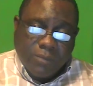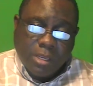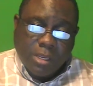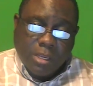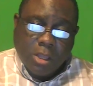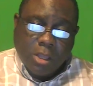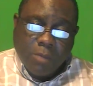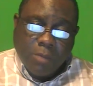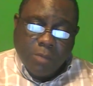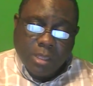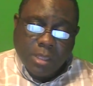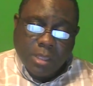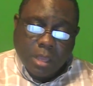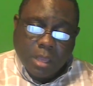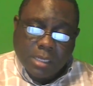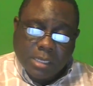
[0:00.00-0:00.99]
a government
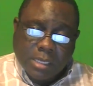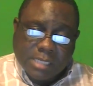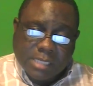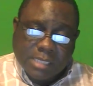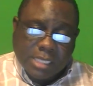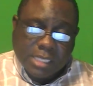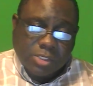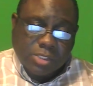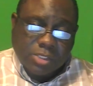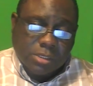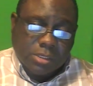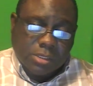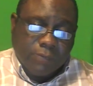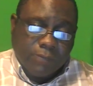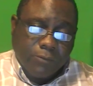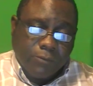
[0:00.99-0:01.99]
organization, the
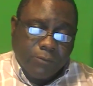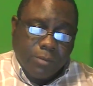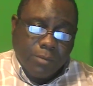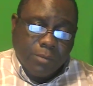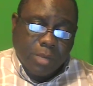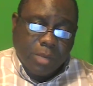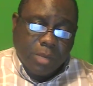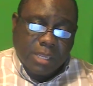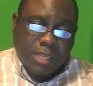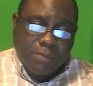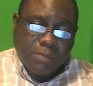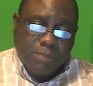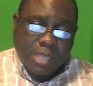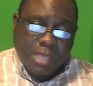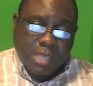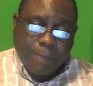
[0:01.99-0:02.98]
framework can
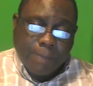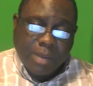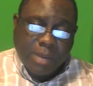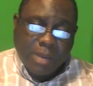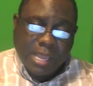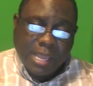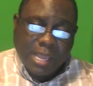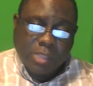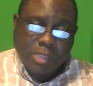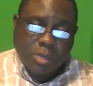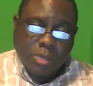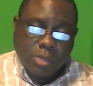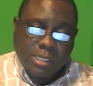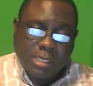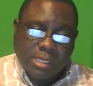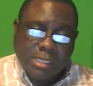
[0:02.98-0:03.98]
be applied to
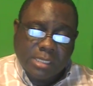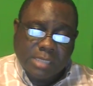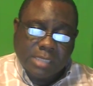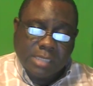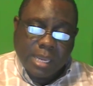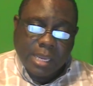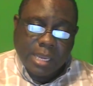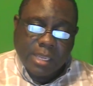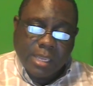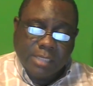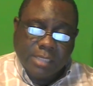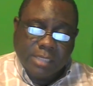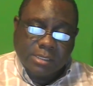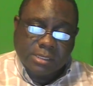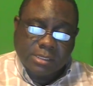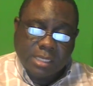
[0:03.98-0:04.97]
an entire
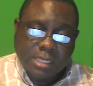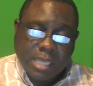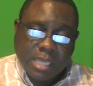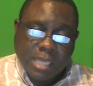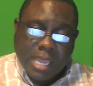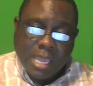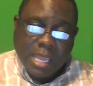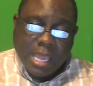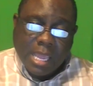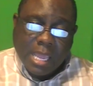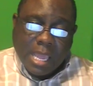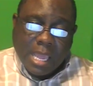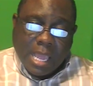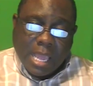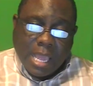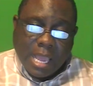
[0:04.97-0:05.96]
agency
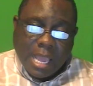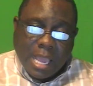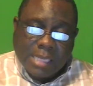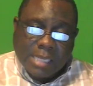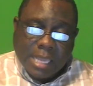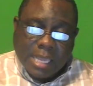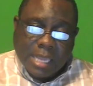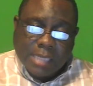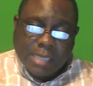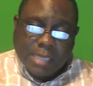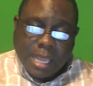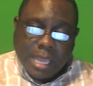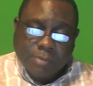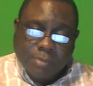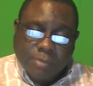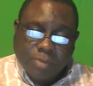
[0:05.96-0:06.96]
at an
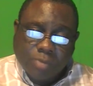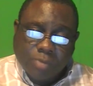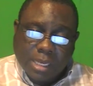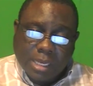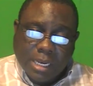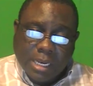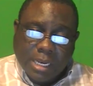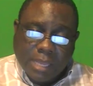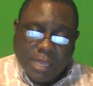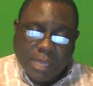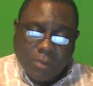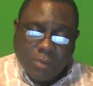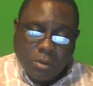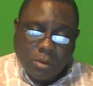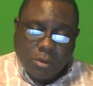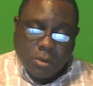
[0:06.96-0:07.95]
abstract
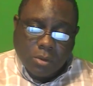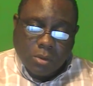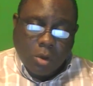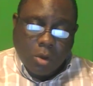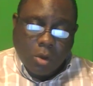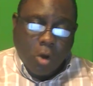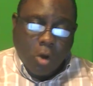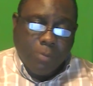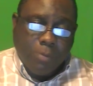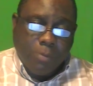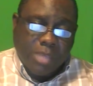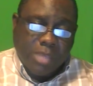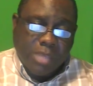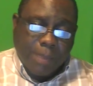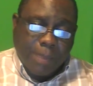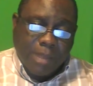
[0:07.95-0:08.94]
level, or be
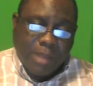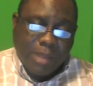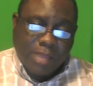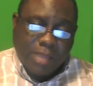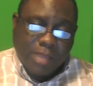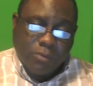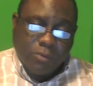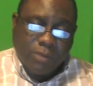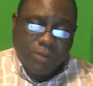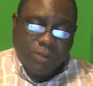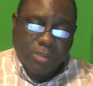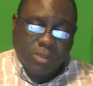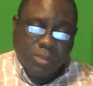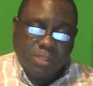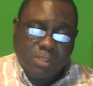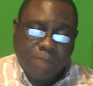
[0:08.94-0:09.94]
applied to various
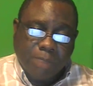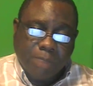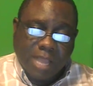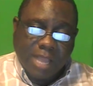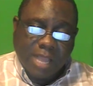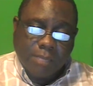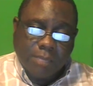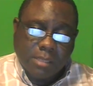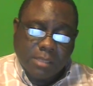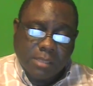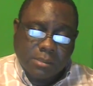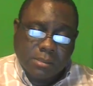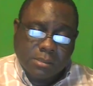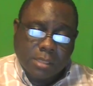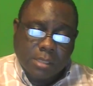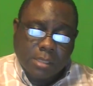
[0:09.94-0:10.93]

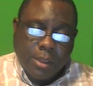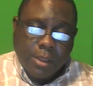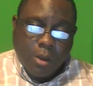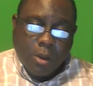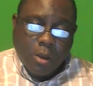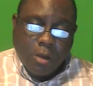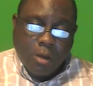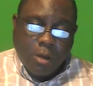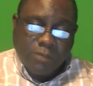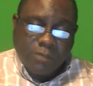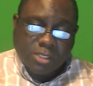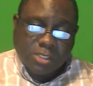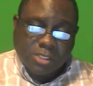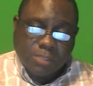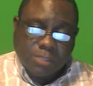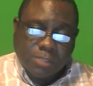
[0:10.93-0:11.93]
departments,
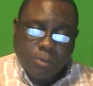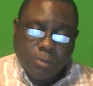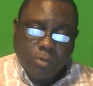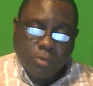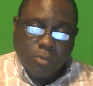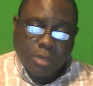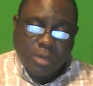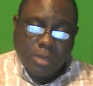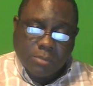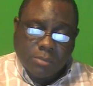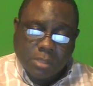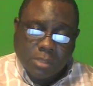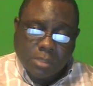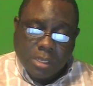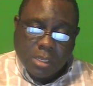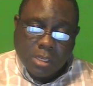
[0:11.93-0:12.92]
offices, programs,
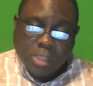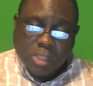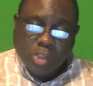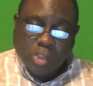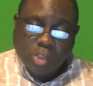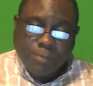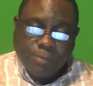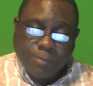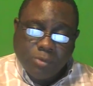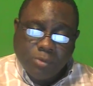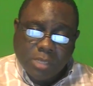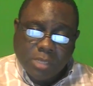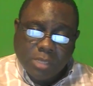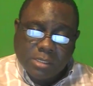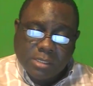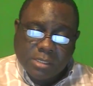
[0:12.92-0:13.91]

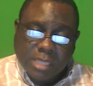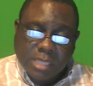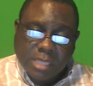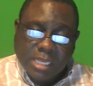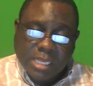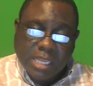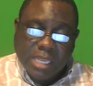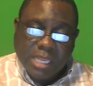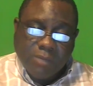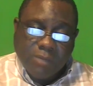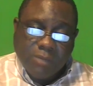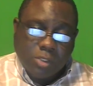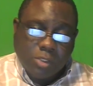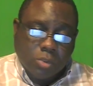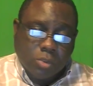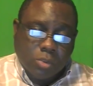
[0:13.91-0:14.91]
subunits, and even
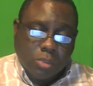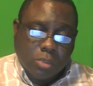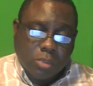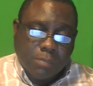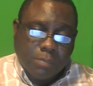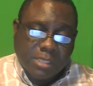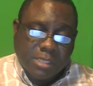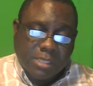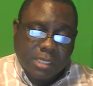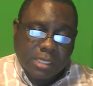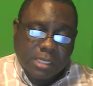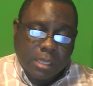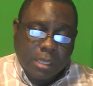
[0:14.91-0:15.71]
to the basic